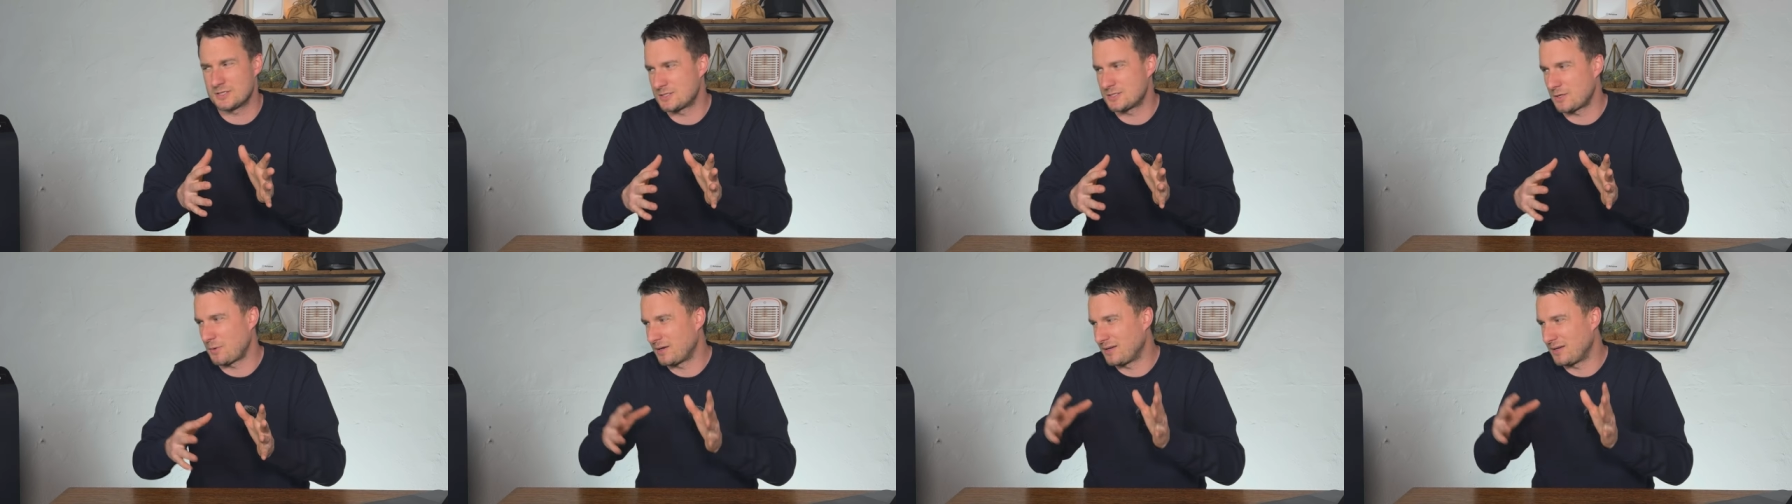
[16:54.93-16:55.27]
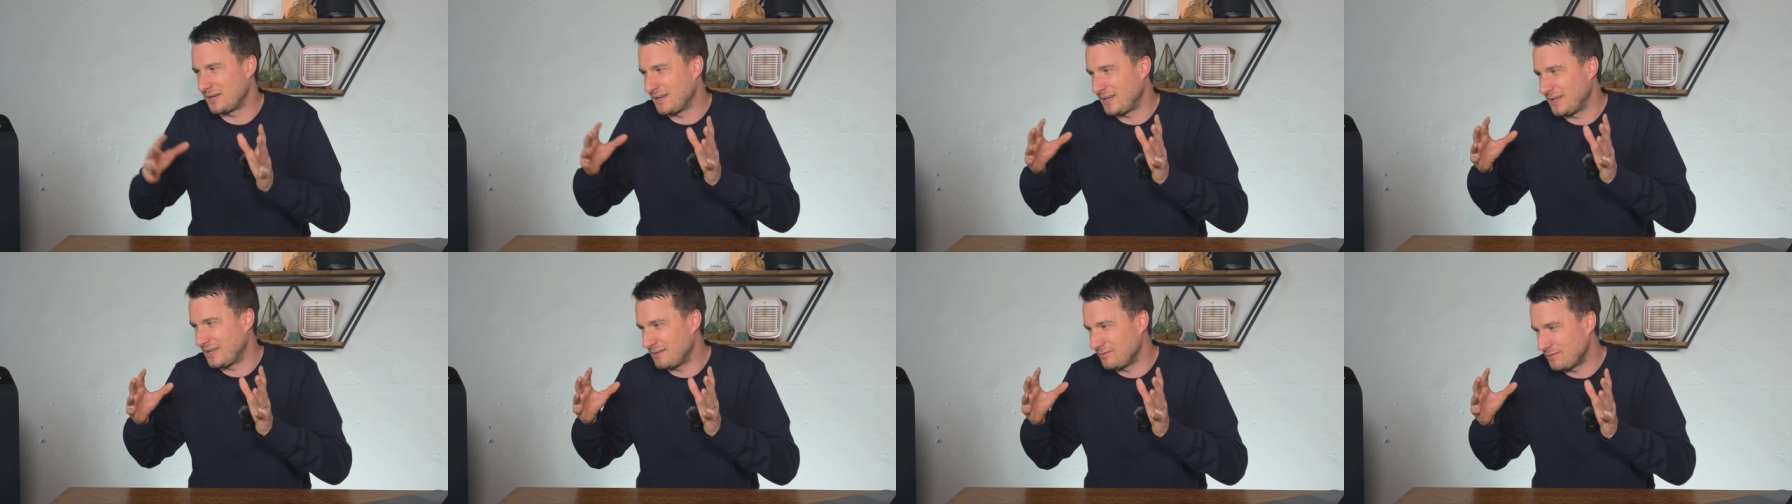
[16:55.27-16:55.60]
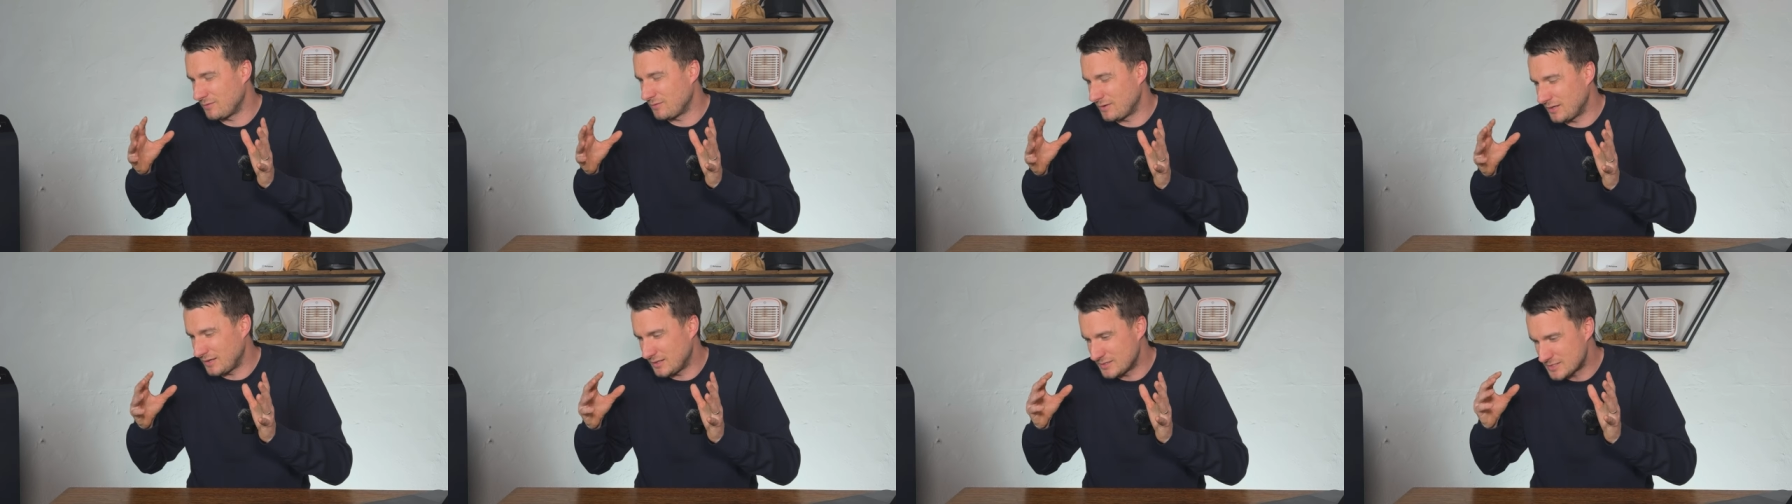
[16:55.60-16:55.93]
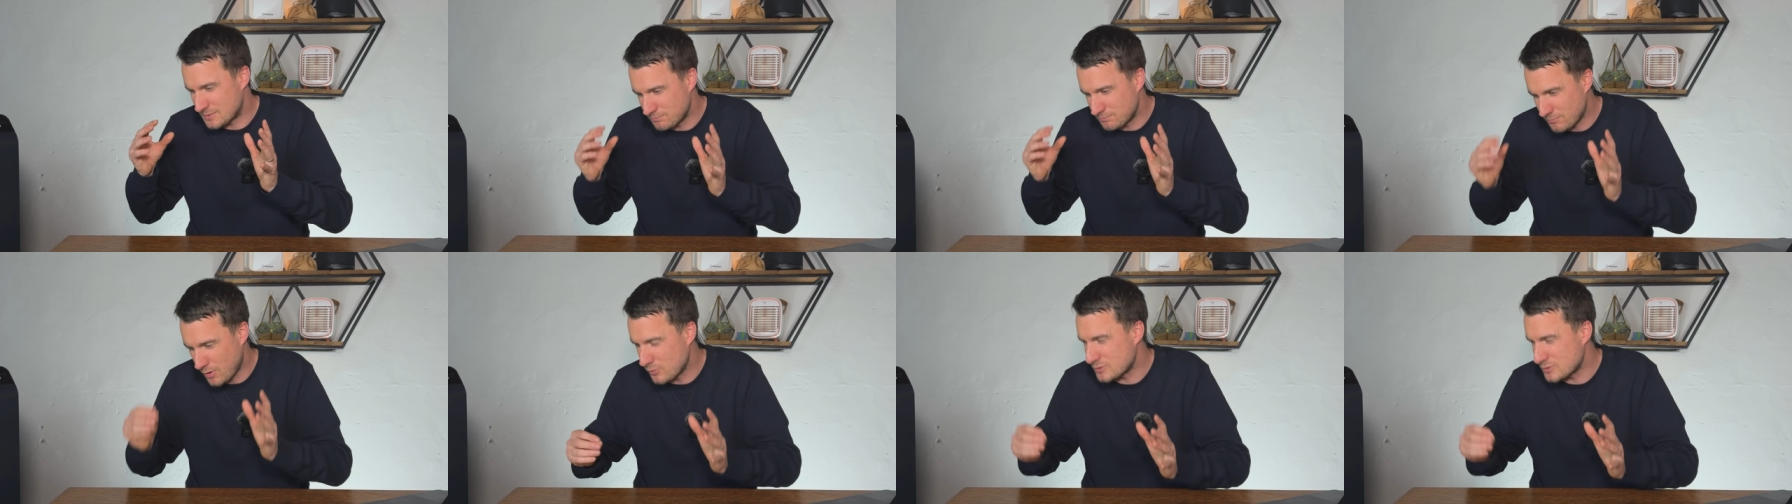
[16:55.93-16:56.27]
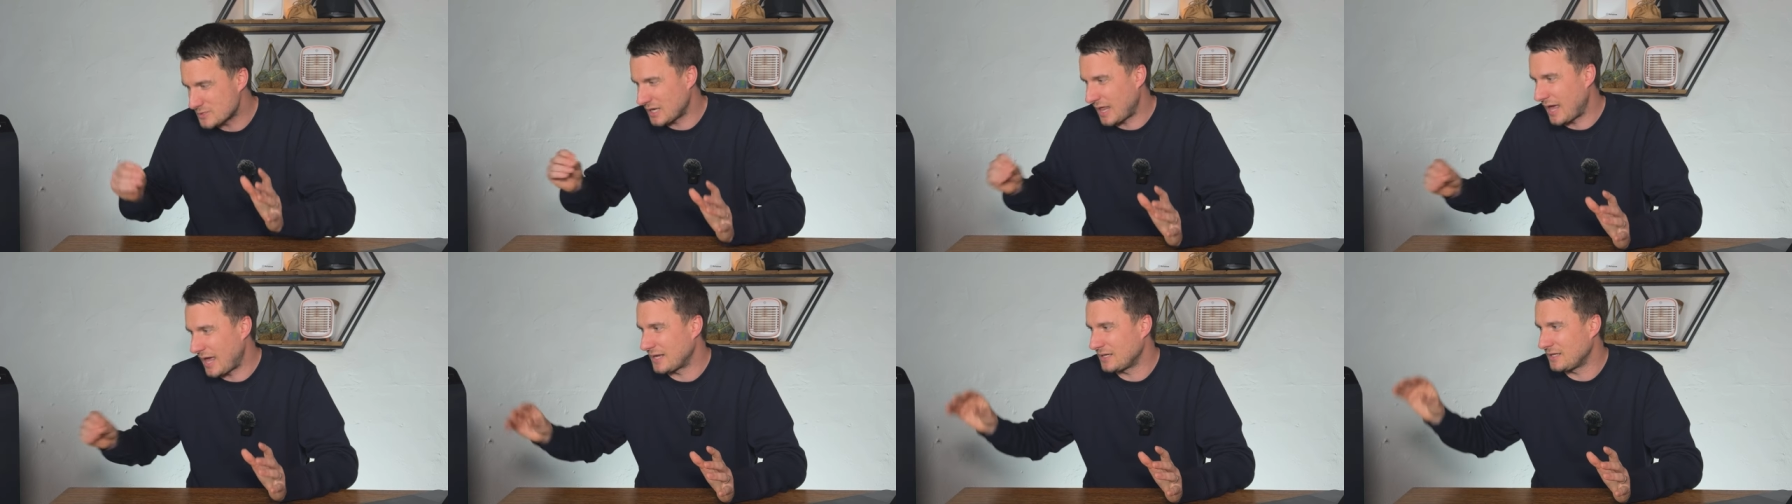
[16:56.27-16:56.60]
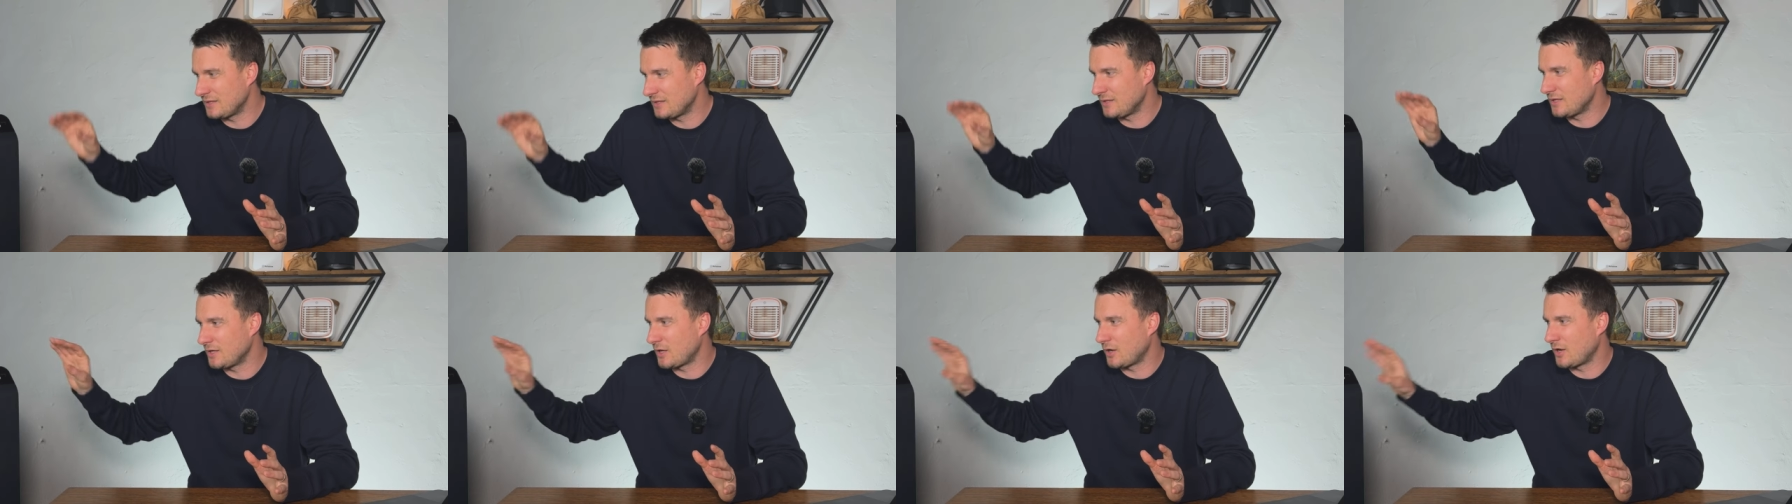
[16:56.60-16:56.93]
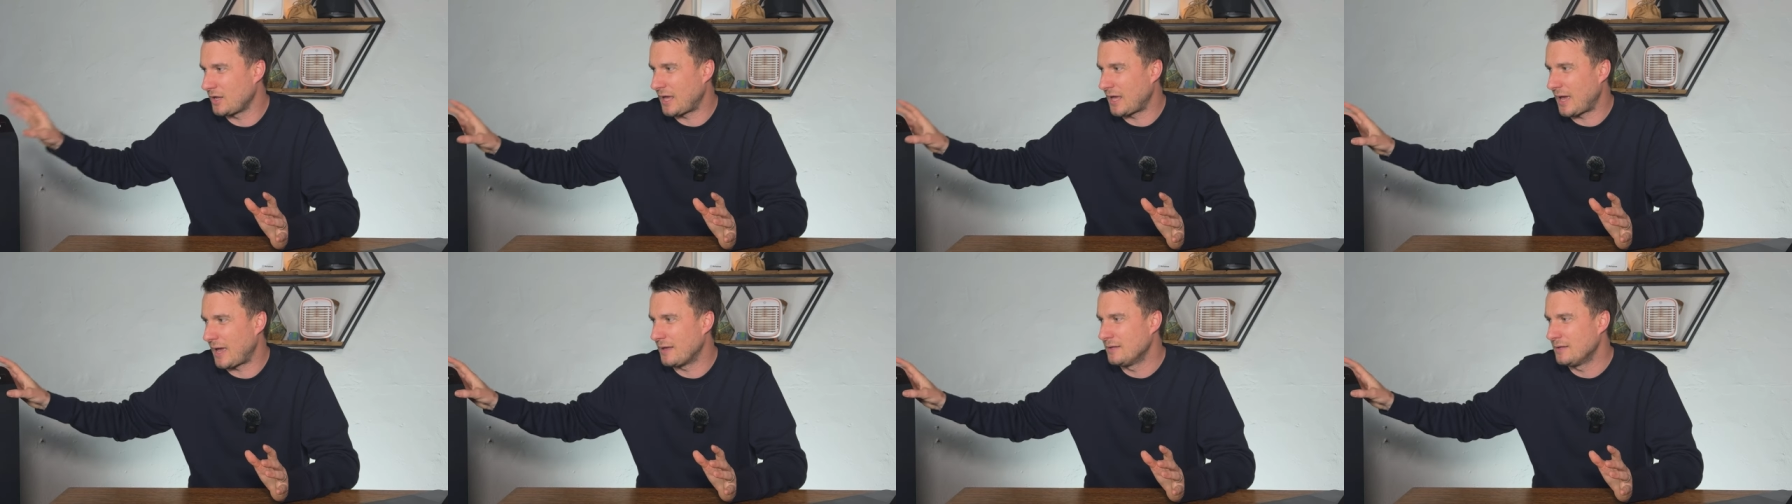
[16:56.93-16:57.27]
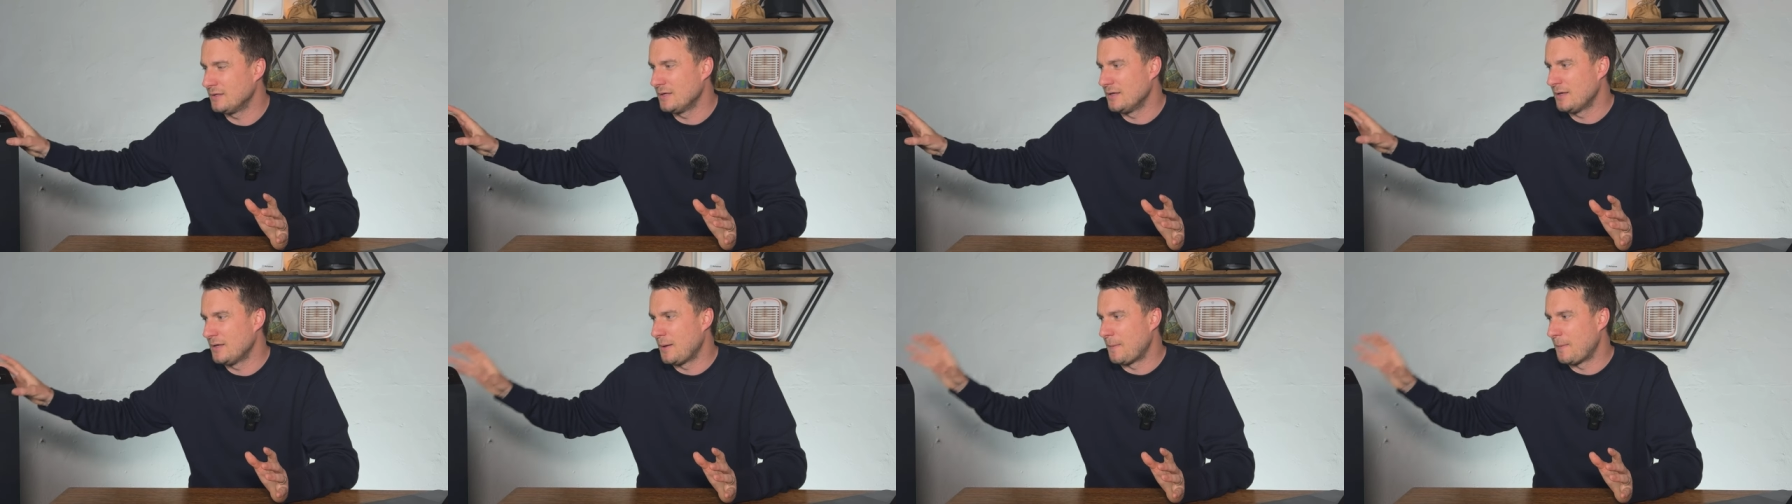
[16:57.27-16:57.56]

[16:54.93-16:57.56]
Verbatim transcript: So in, in, it's most likely you're gonna get